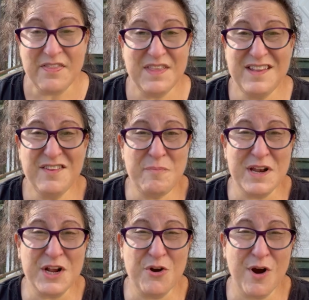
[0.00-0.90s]
And these have
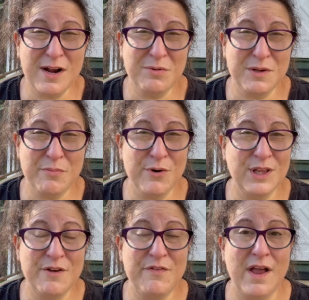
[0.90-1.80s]
been incredibly
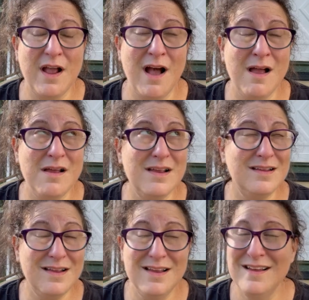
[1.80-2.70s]
prolific. I